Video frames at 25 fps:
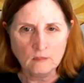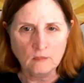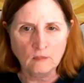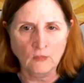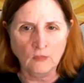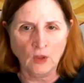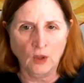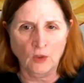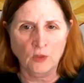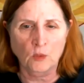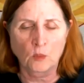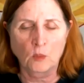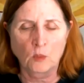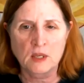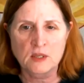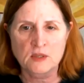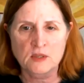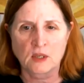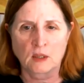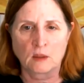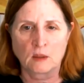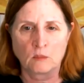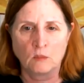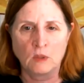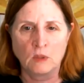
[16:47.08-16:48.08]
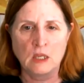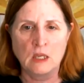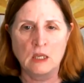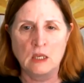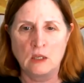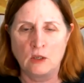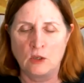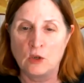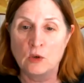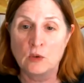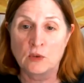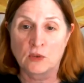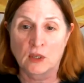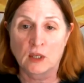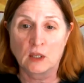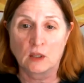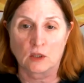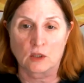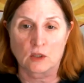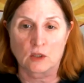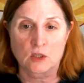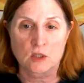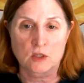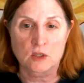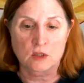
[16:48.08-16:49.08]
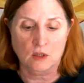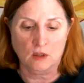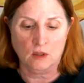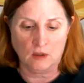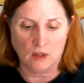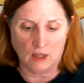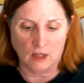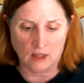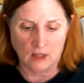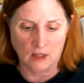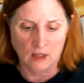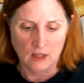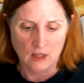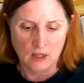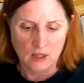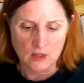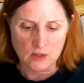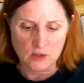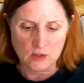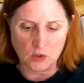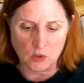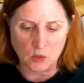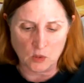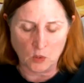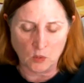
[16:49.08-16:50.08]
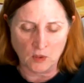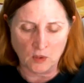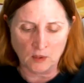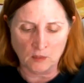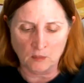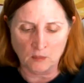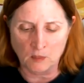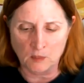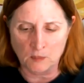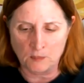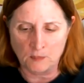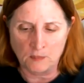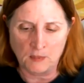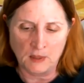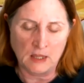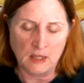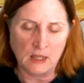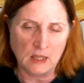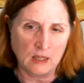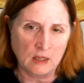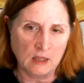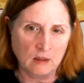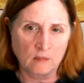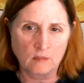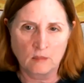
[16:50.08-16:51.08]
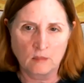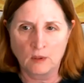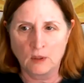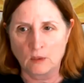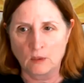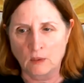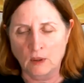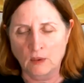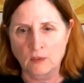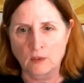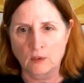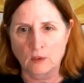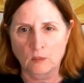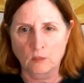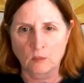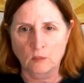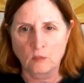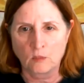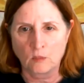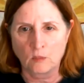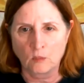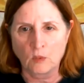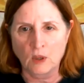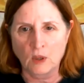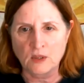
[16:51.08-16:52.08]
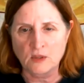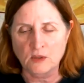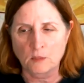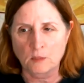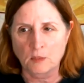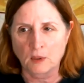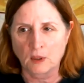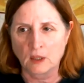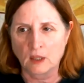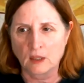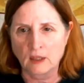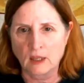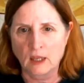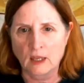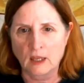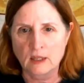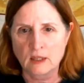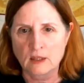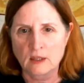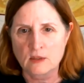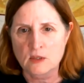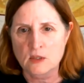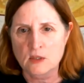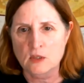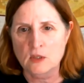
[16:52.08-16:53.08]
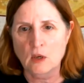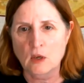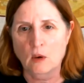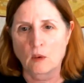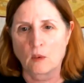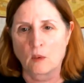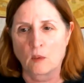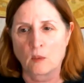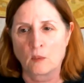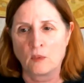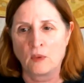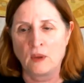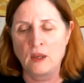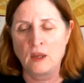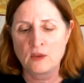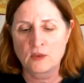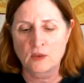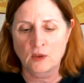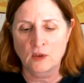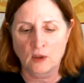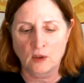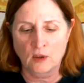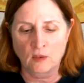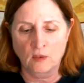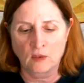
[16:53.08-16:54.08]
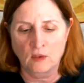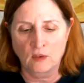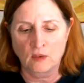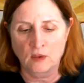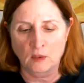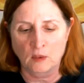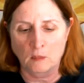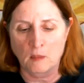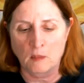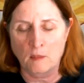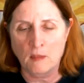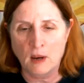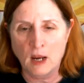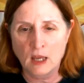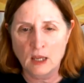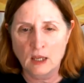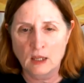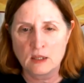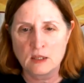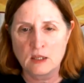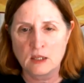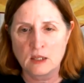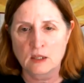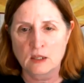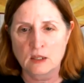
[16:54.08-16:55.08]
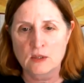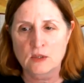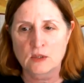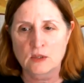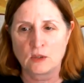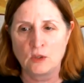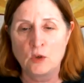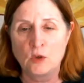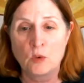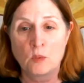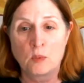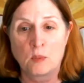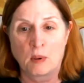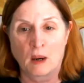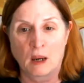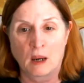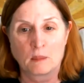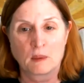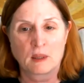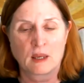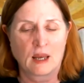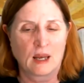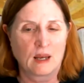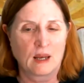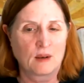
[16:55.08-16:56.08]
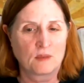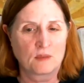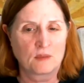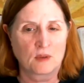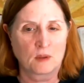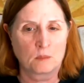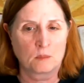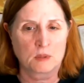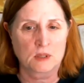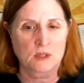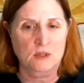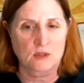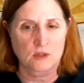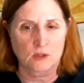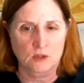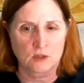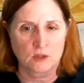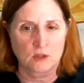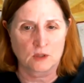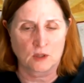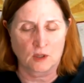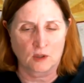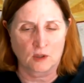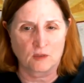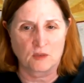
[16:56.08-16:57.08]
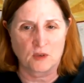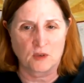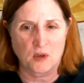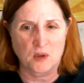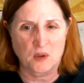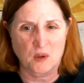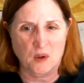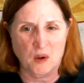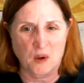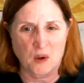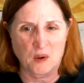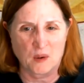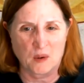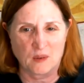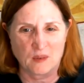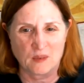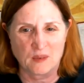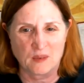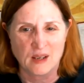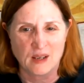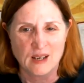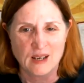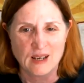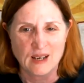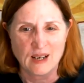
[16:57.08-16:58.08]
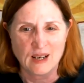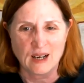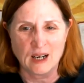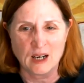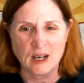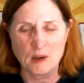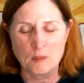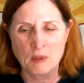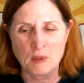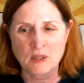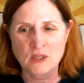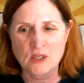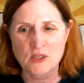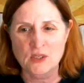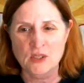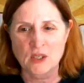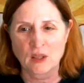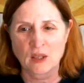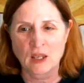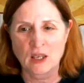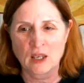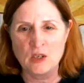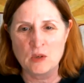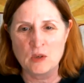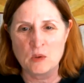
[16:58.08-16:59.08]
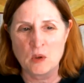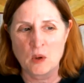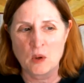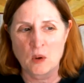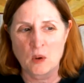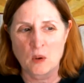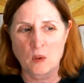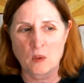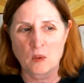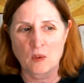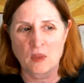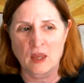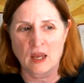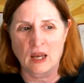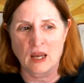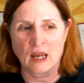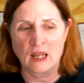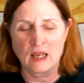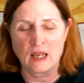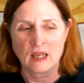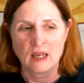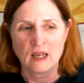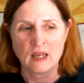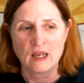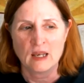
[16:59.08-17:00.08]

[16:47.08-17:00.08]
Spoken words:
other ways that we use English, okay? So there would be, other ways of bringing that in. So these are some of my ideas. You probably have a bazillion of your own, but just to let you know that